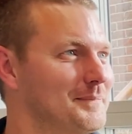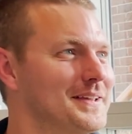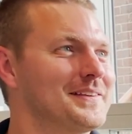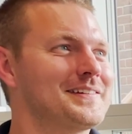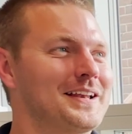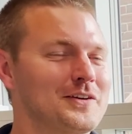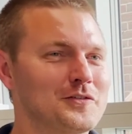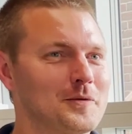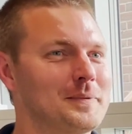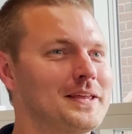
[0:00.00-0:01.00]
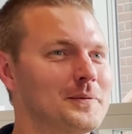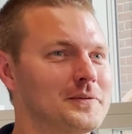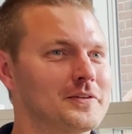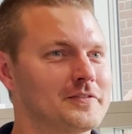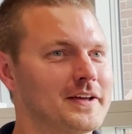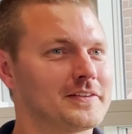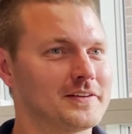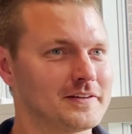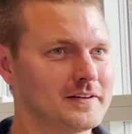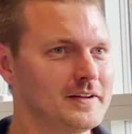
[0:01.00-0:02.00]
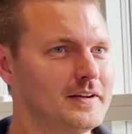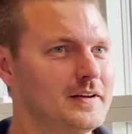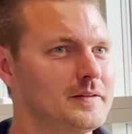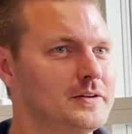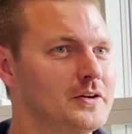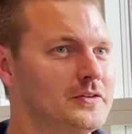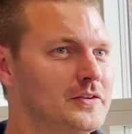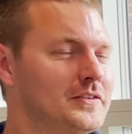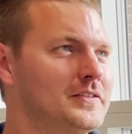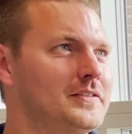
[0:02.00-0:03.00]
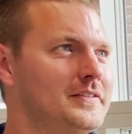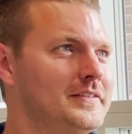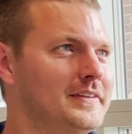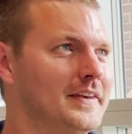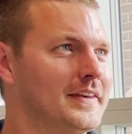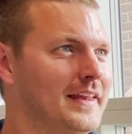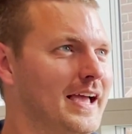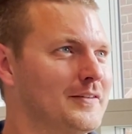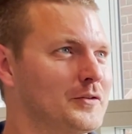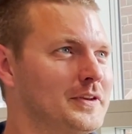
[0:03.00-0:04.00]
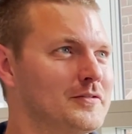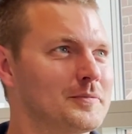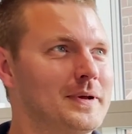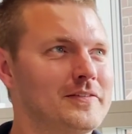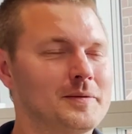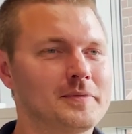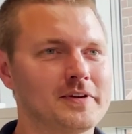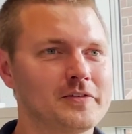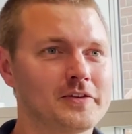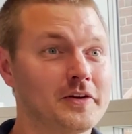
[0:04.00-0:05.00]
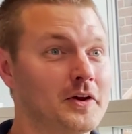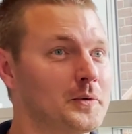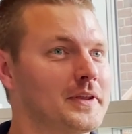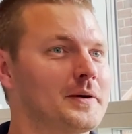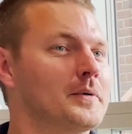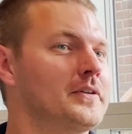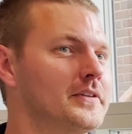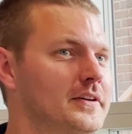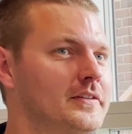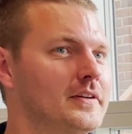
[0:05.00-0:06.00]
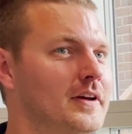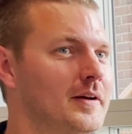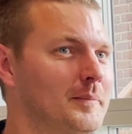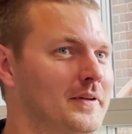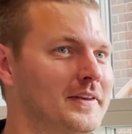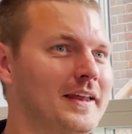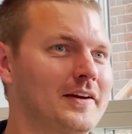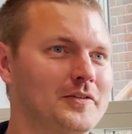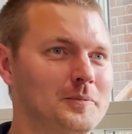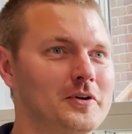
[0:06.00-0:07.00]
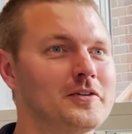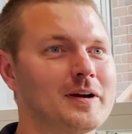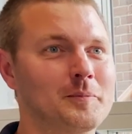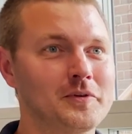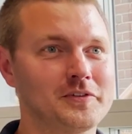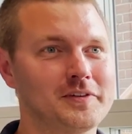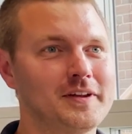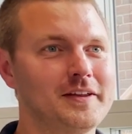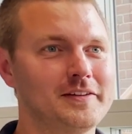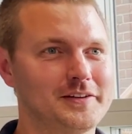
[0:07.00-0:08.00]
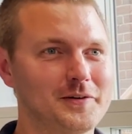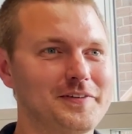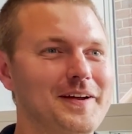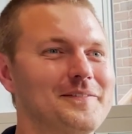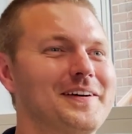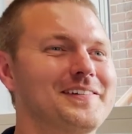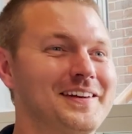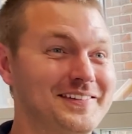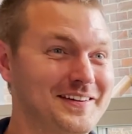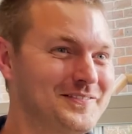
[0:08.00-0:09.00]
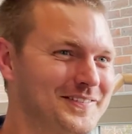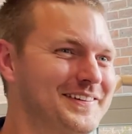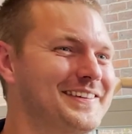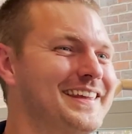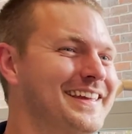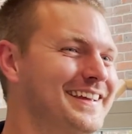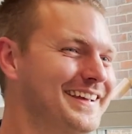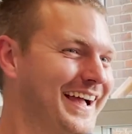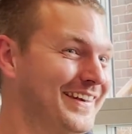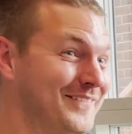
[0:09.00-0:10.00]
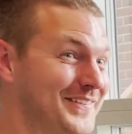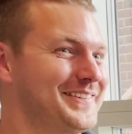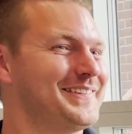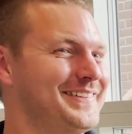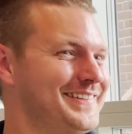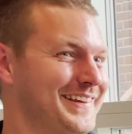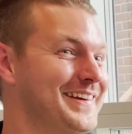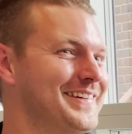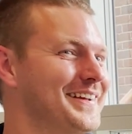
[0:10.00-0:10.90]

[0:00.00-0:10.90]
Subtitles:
the biggest challenge for me was the fact that users didn't have all the information themselves to know what they wanted. And the national program was still very much in its infancy and was changing